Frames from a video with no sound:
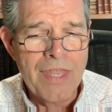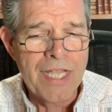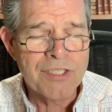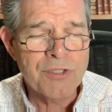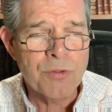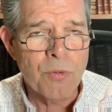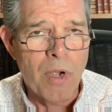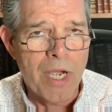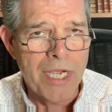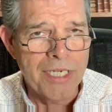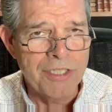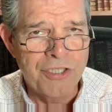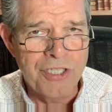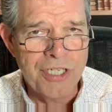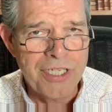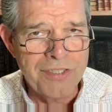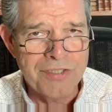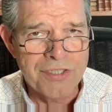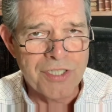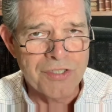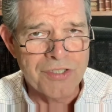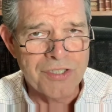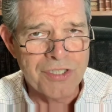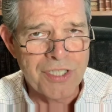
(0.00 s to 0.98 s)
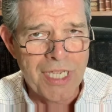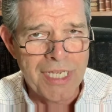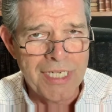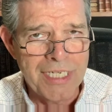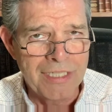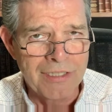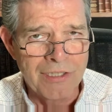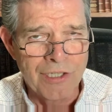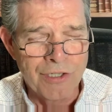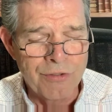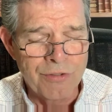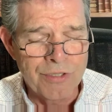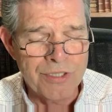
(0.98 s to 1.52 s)
That's why Jesus said
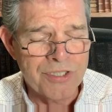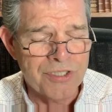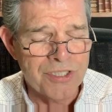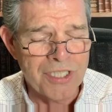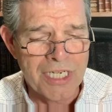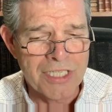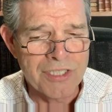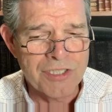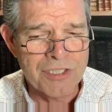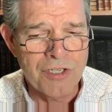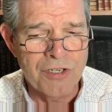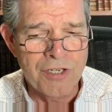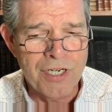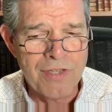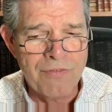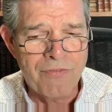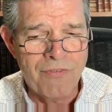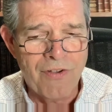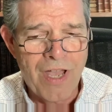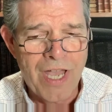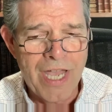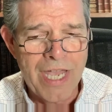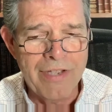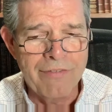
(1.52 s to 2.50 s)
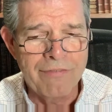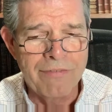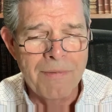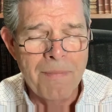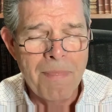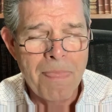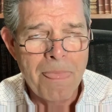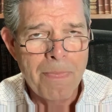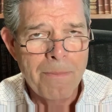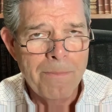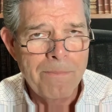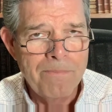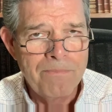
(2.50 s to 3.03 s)
in Luke 6:35,
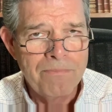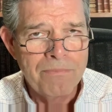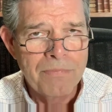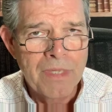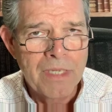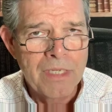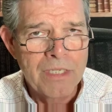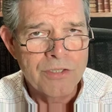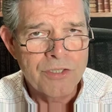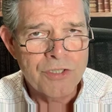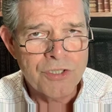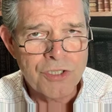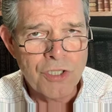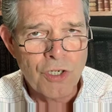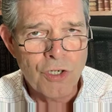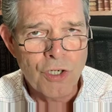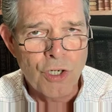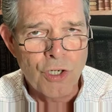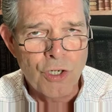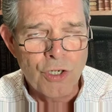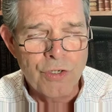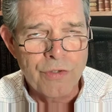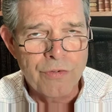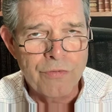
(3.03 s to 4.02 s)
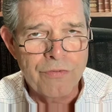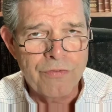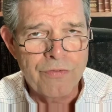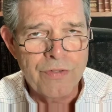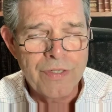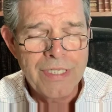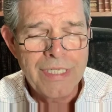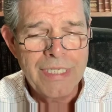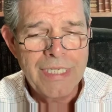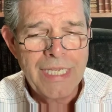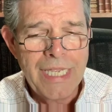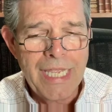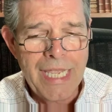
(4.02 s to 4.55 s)
"Serve
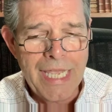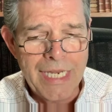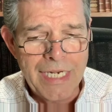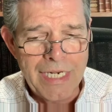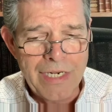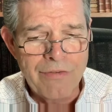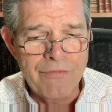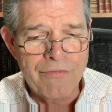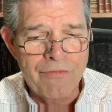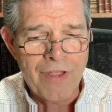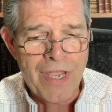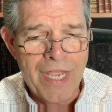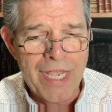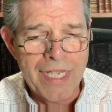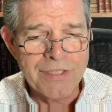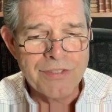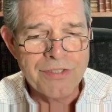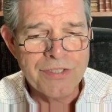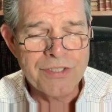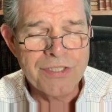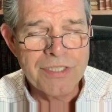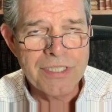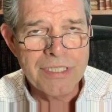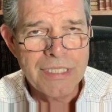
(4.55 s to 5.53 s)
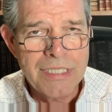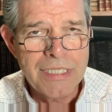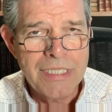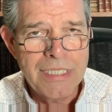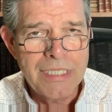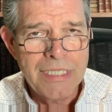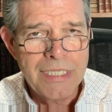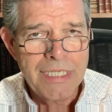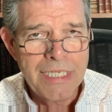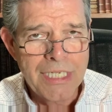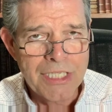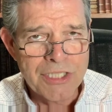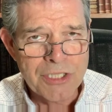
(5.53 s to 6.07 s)
and invest,
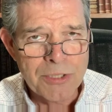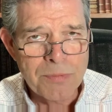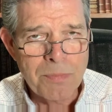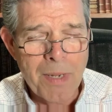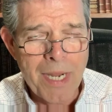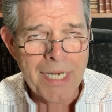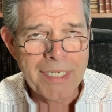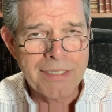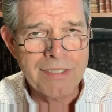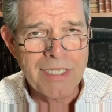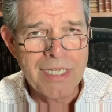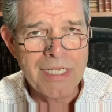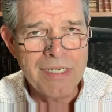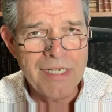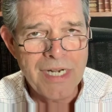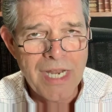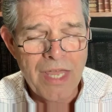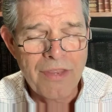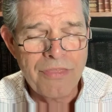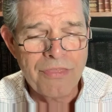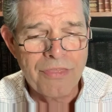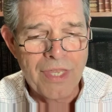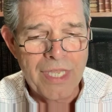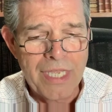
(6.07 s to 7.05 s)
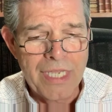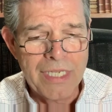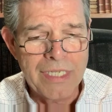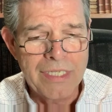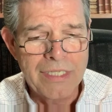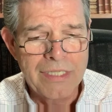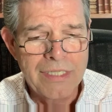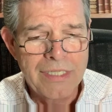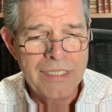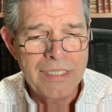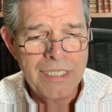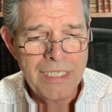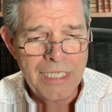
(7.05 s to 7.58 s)
expecting nothing
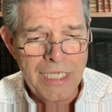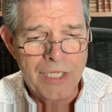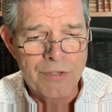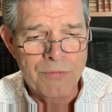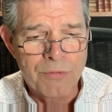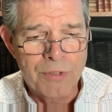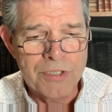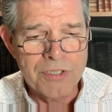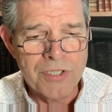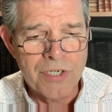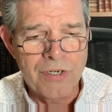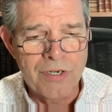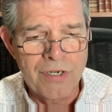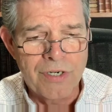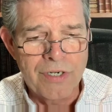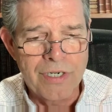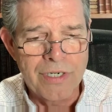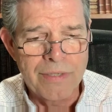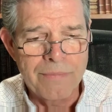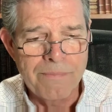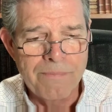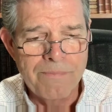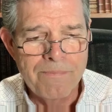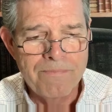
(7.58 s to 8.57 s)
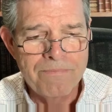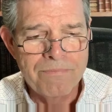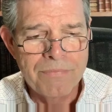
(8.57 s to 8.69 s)
in return."